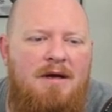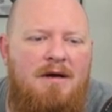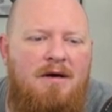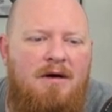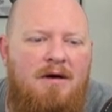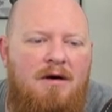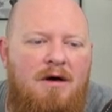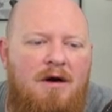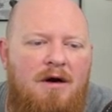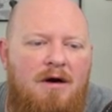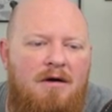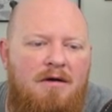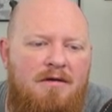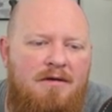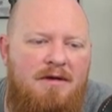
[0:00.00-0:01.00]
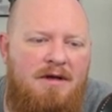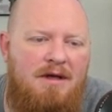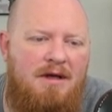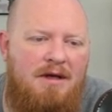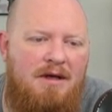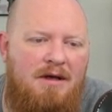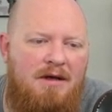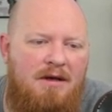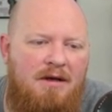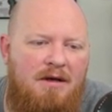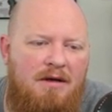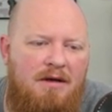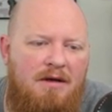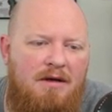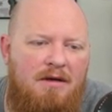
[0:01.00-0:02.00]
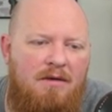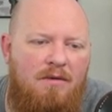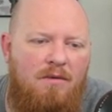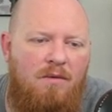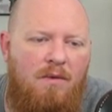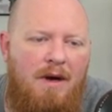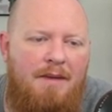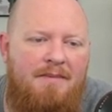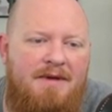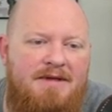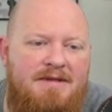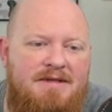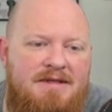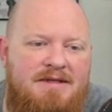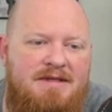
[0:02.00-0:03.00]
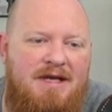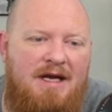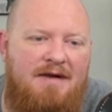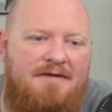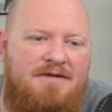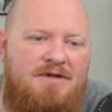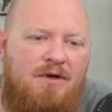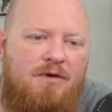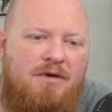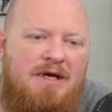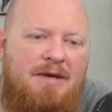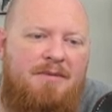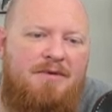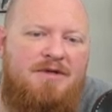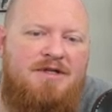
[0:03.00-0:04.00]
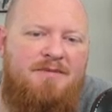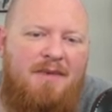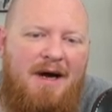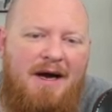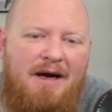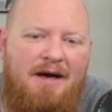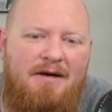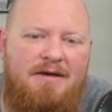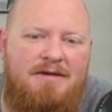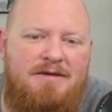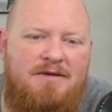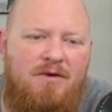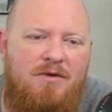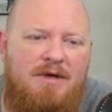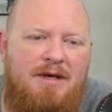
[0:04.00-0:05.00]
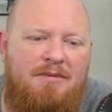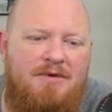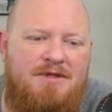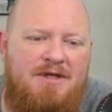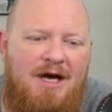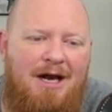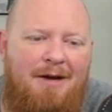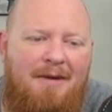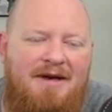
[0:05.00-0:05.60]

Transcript: are the weapons, the stave, Soul Keeper's Spire and Soul Keeper's Column.